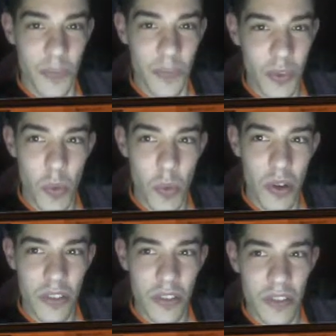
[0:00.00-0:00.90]
Well, the
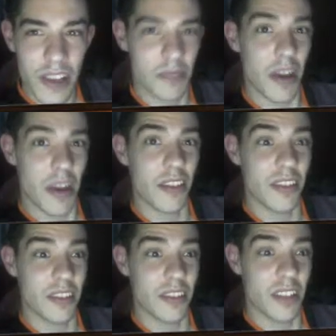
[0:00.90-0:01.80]
fact of the matter is,
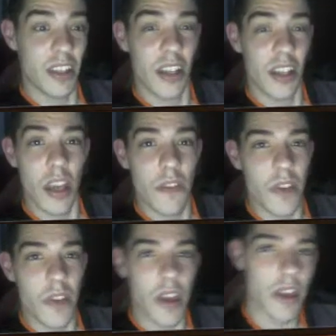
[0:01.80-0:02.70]
if
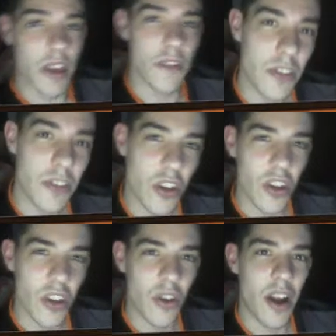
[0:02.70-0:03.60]
things don't go
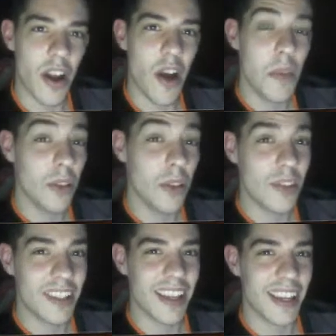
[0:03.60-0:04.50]
out, I'll be losing
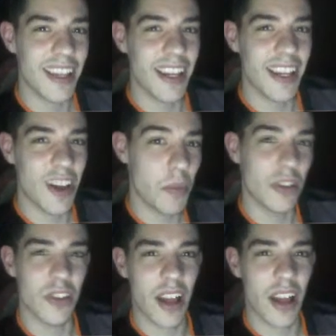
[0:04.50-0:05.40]
that kidney and I'll be on
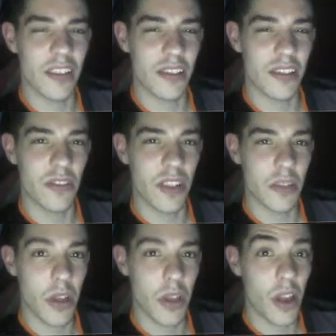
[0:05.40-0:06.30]
dialysis for the rest of my
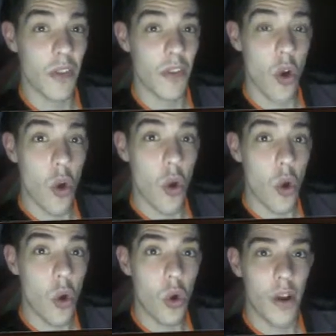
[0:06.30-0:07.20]
life.
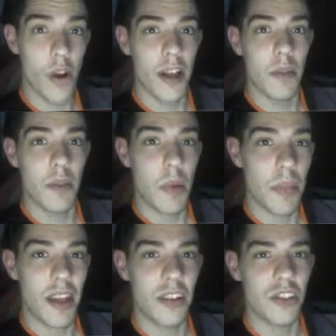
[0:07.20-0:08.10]
Or my bladder
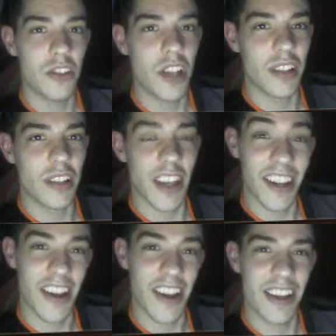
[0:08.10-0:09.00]
can shut down and I
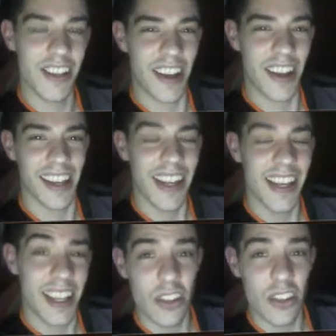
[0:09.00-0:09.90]
can die.
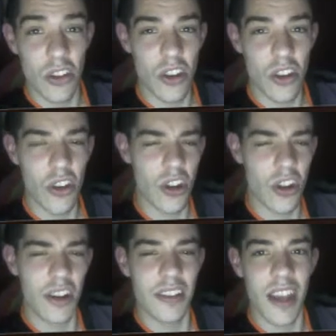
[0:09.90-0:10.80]
So you don't
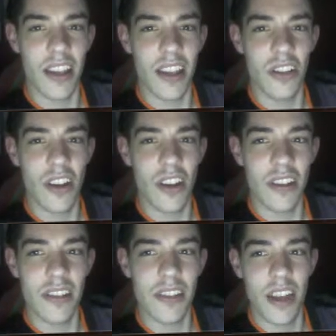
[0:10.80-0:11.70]
understand that. You don't
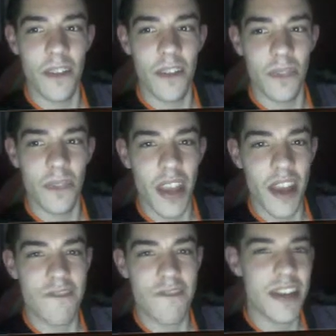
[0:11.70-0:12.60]
understand that
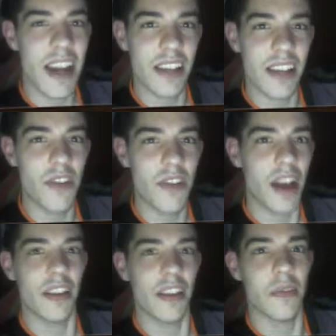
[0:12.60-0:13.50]
every day is a fight
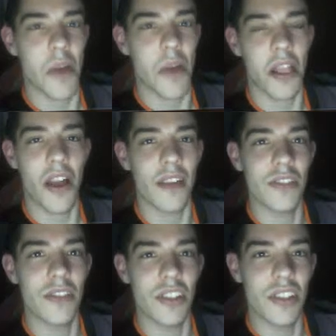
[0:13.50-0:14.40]
in life
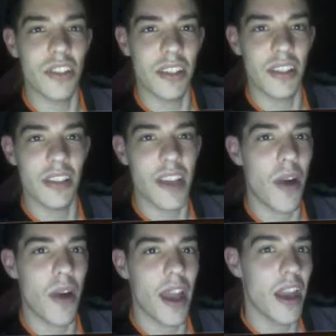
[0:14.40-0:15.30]
just to get
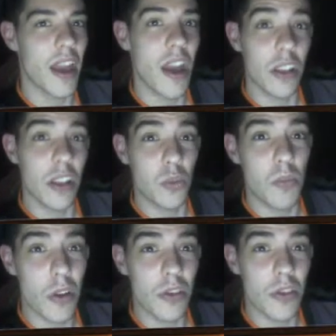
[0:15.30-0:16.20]
by. Most of my